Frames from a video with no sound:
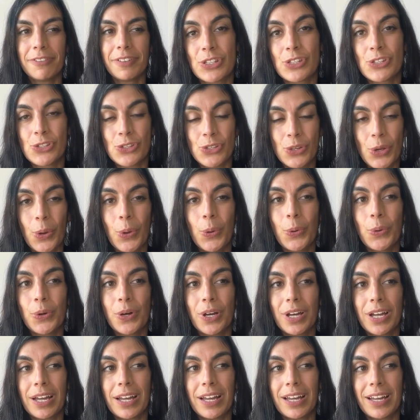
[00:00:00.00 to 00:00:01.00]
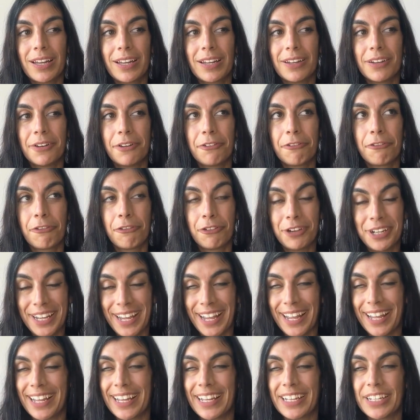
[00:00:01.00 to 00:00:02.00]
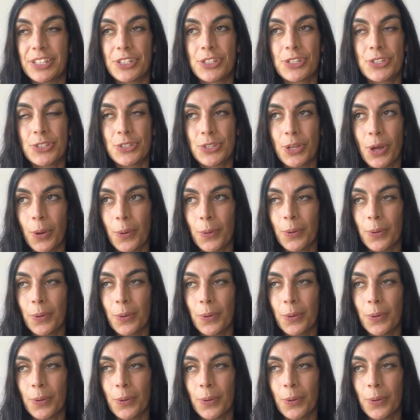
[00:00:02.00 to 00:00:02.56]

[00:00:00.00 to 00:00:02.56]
so freeing. It's so